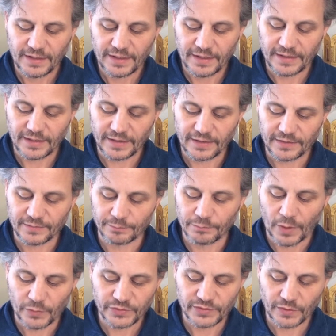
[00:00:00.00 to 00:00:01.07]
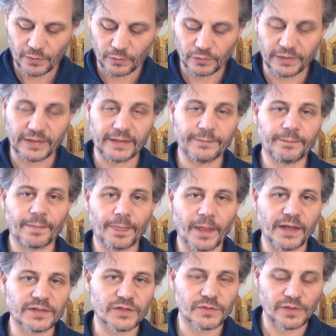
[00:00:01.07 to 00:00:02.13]
It is most holy
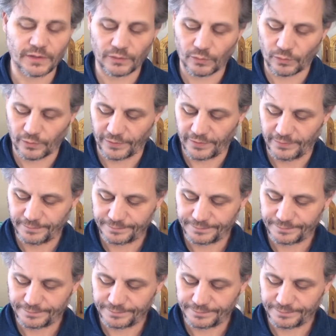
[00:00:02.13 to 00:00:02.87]
unto the Lord.